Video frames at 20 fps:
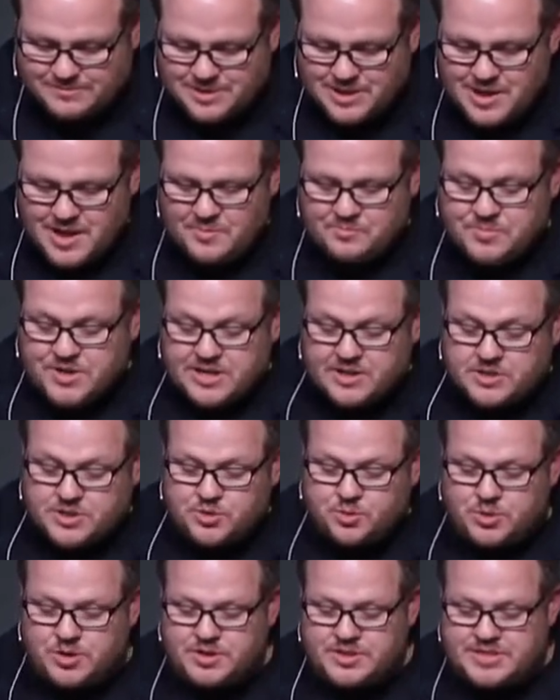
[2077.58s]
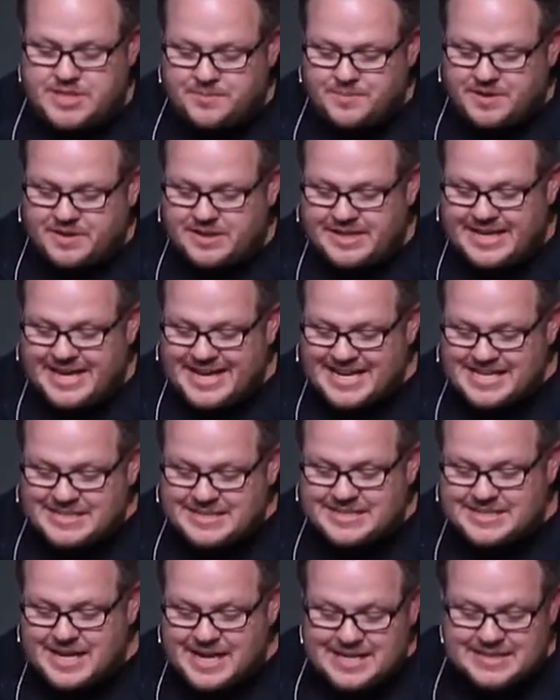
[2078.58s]
Mirrors were typically hand
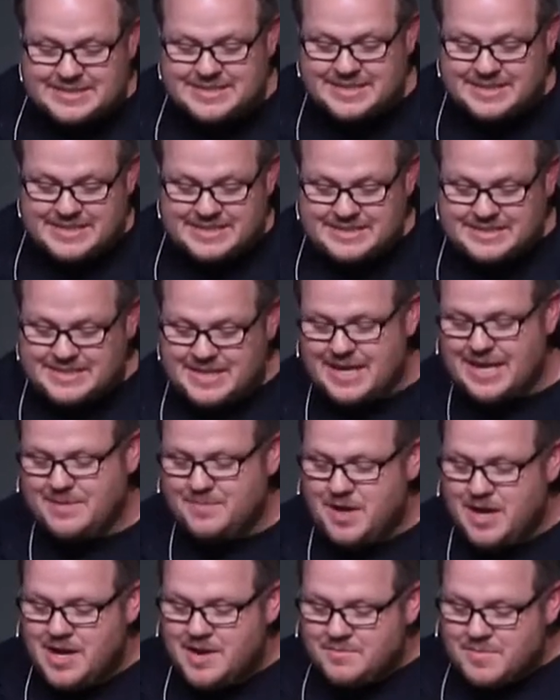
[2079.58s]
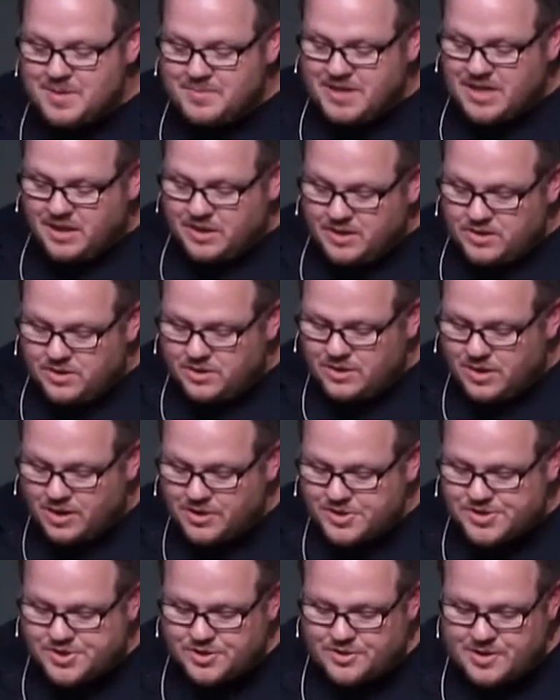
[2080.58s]
sized at this time, maybe a little
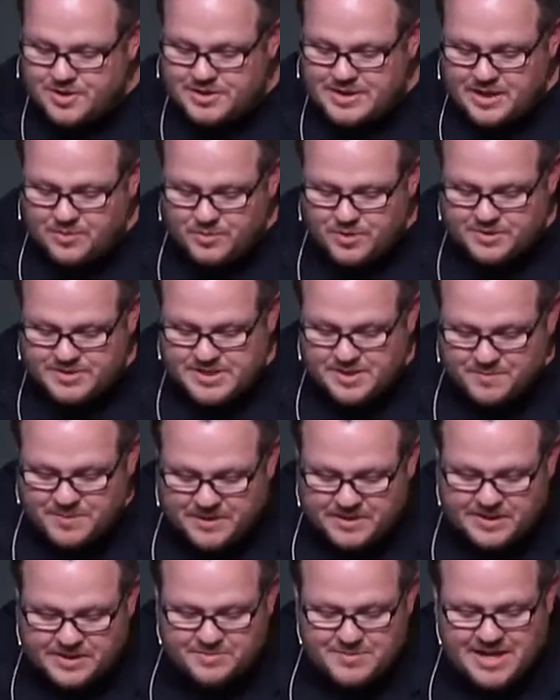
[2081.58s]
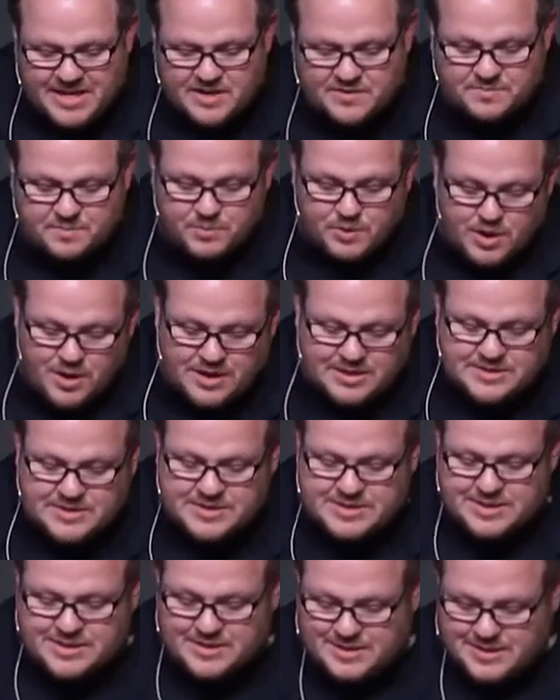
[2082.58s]
larger, and they were typically made of bronze.
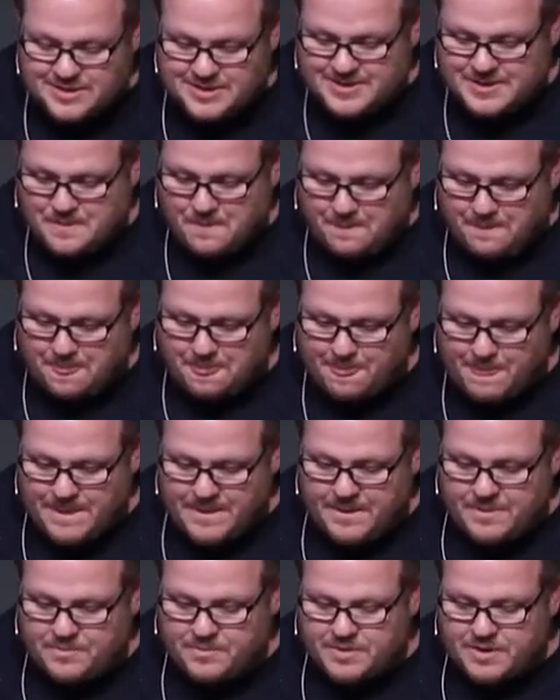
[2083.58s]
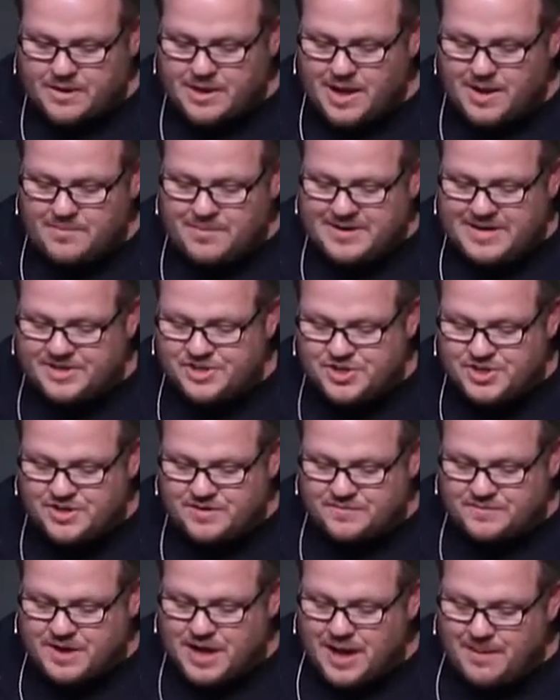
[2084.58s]
They were a combination
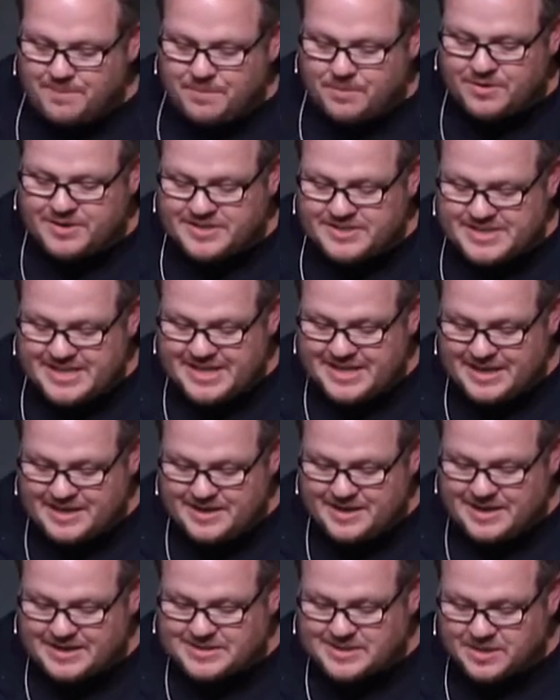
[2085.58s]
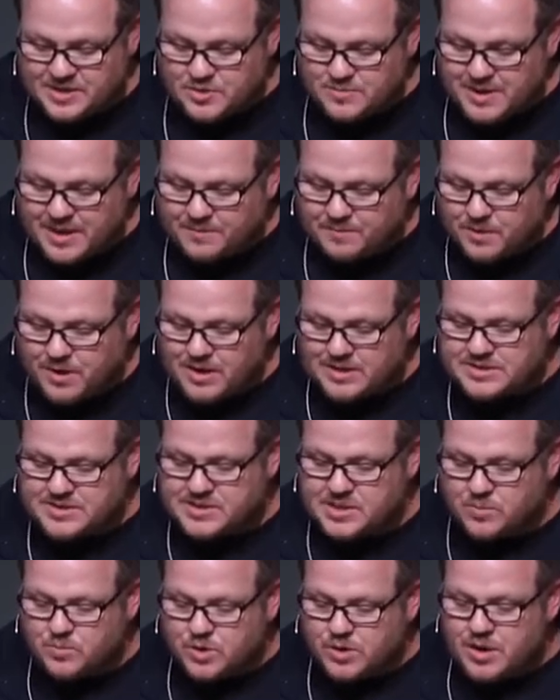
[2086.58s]
of copper and tin. That's how you make bronze.
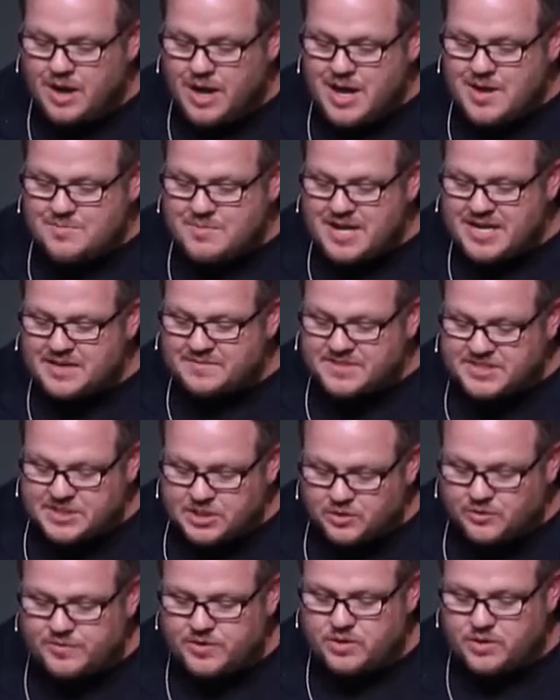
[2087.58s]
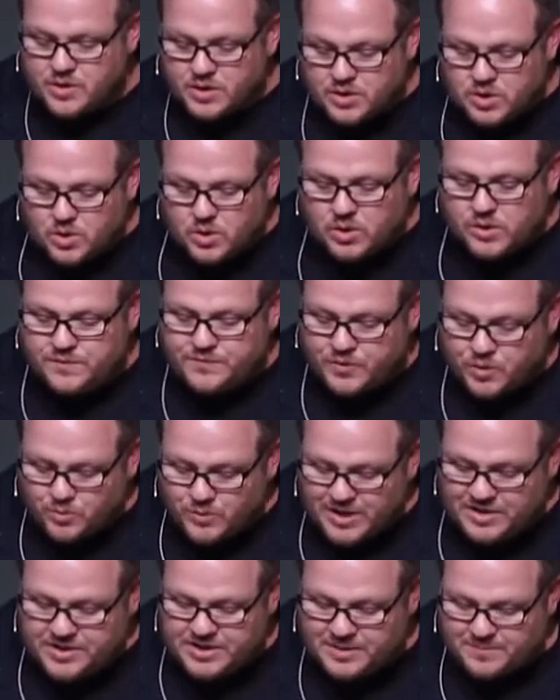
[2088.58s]
Some were made of silver or gold for
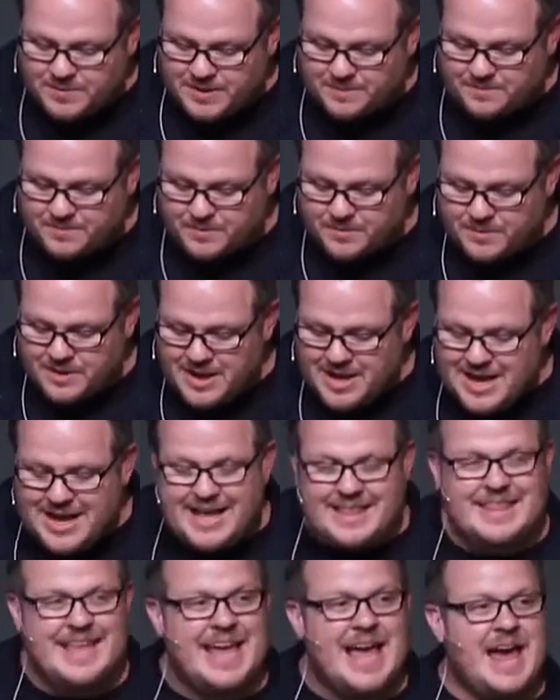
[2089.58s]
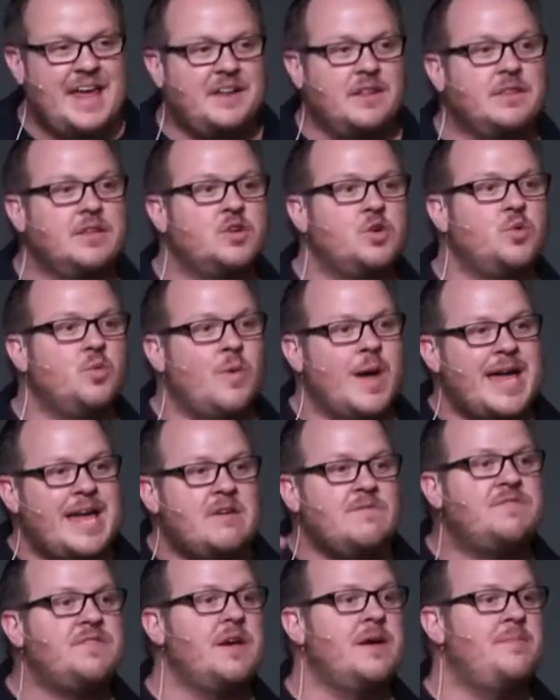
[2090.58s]
wealthy people, and they had a little
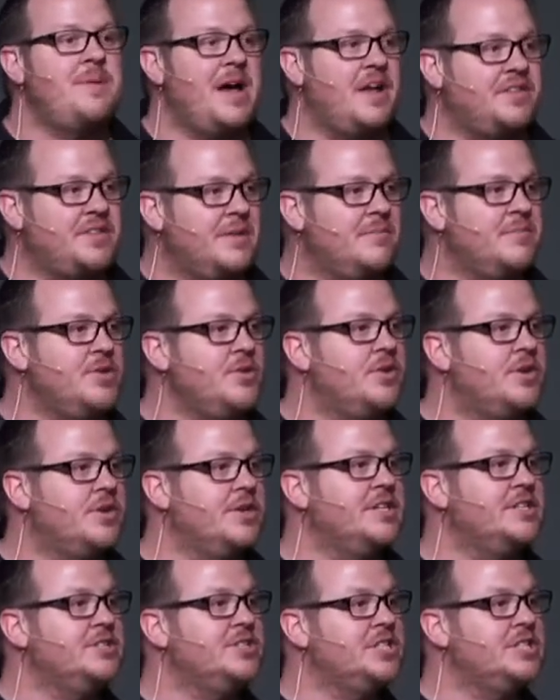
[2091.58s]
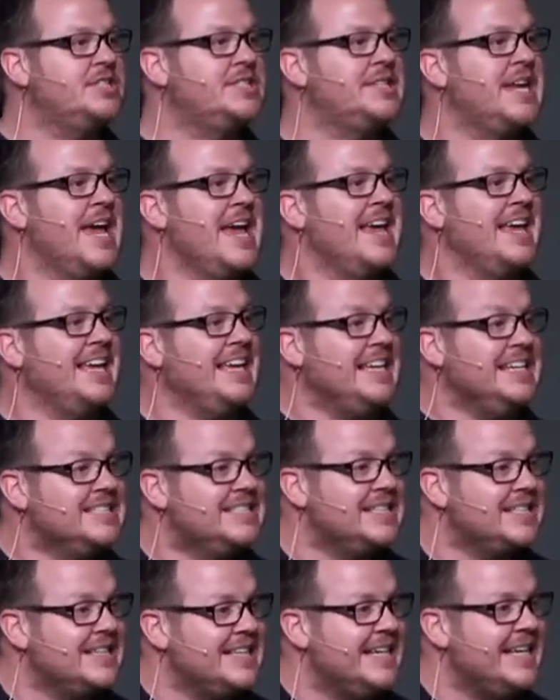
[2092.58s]
wave about them. You couldn't just
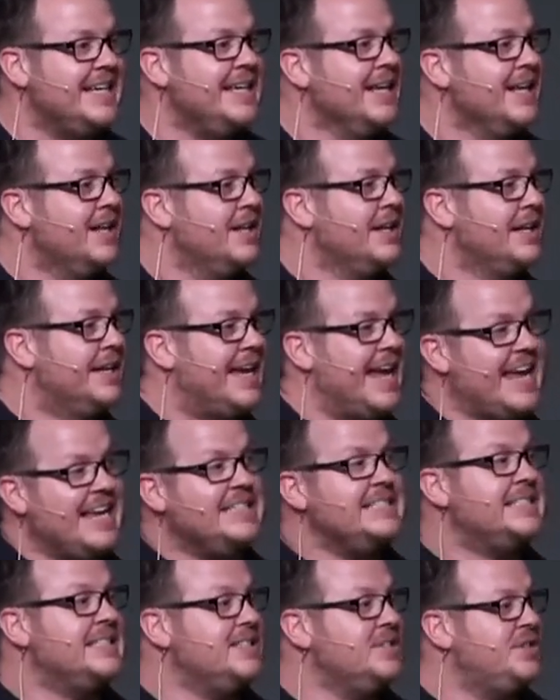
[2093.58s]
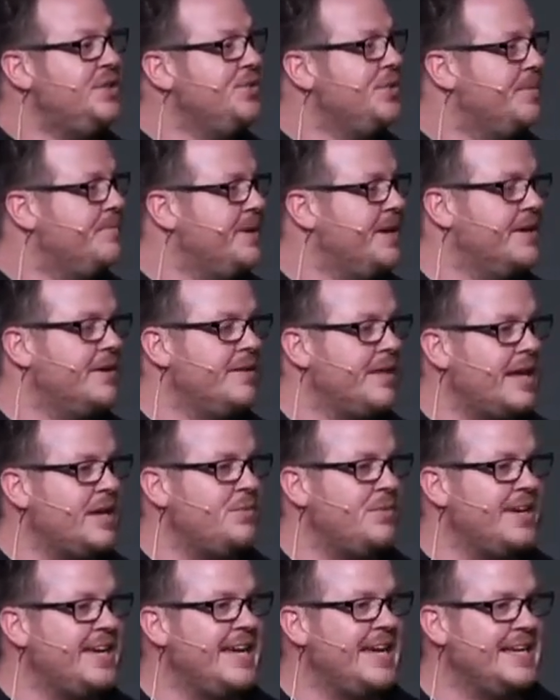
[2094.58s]
easily gaze into a mirror like we
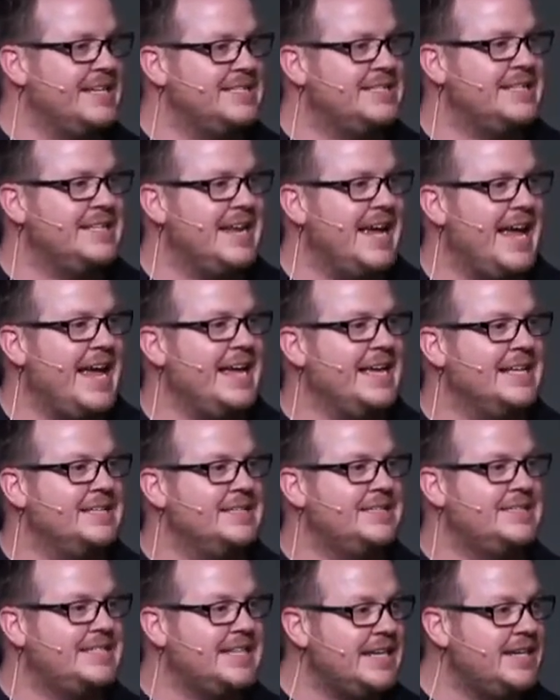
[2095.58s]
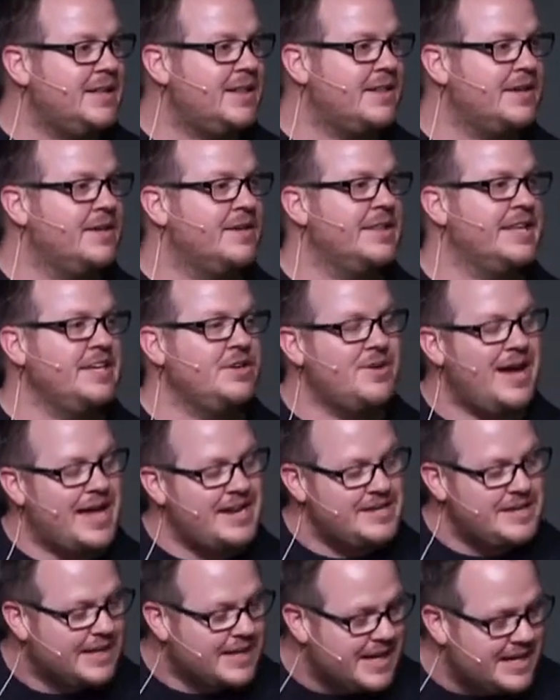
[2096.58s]
can today and see clearly. You had
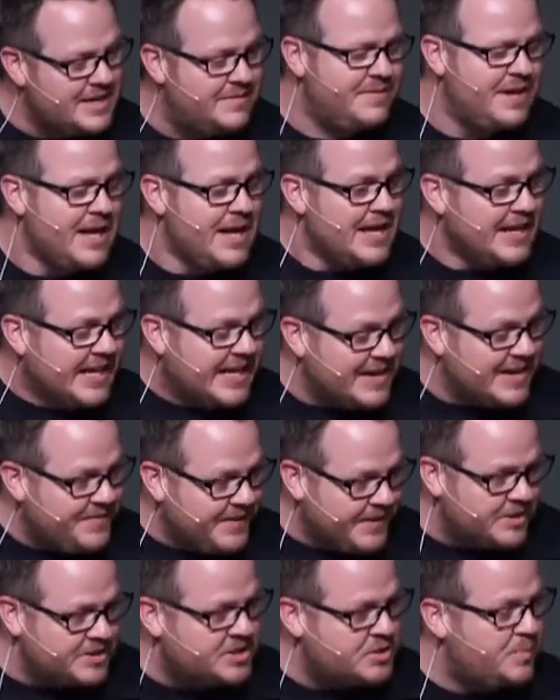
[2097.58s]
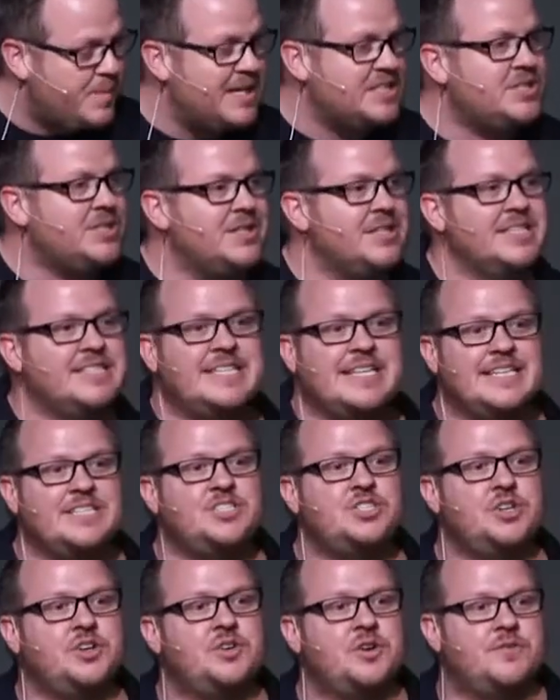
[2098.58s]
to kind of give your special
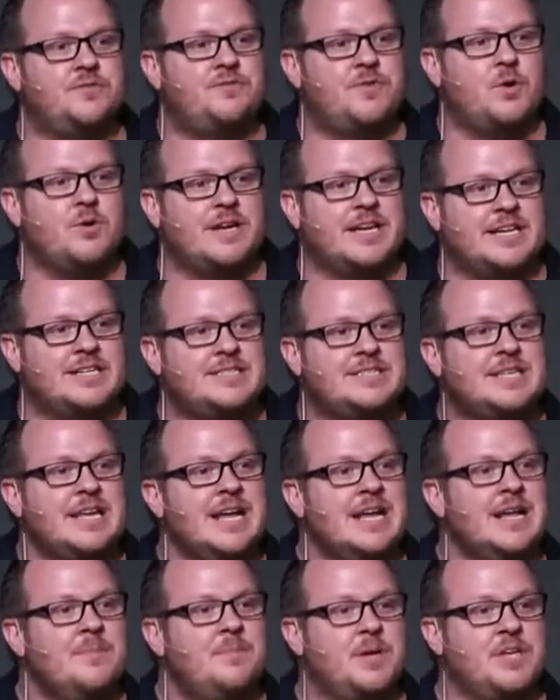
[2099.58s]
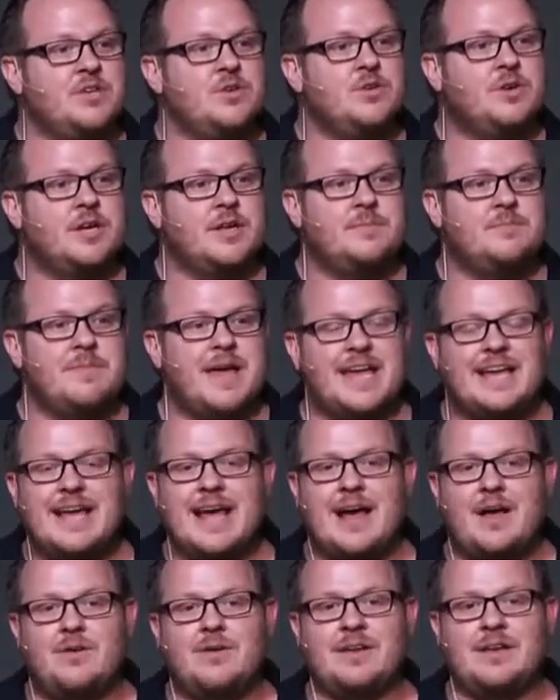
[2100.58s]
attention or focus, but you could make
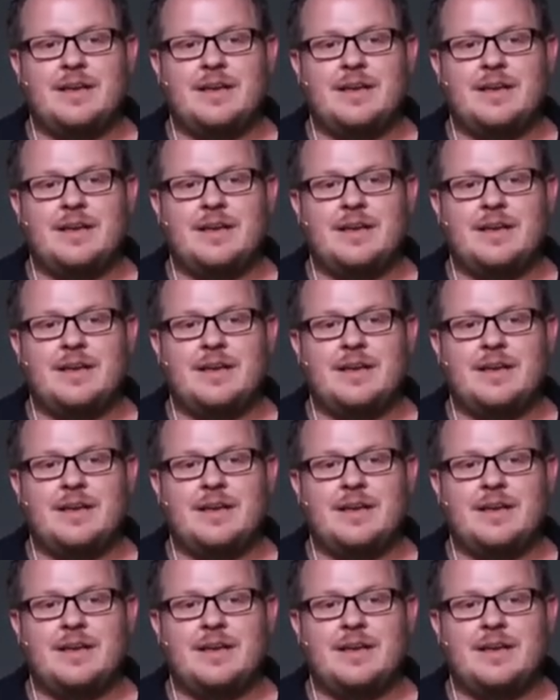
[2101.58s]
out and,